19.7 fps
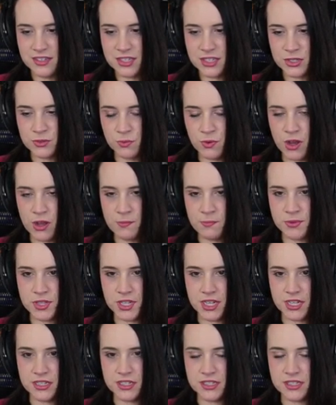Swap
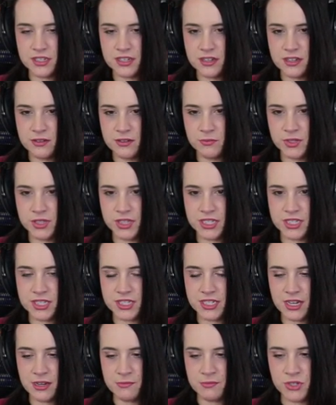things with the
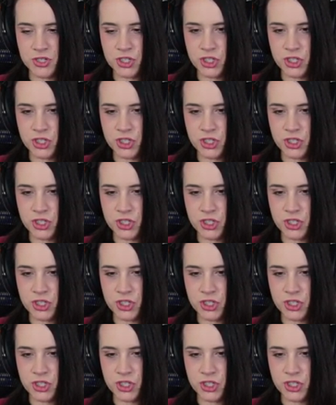same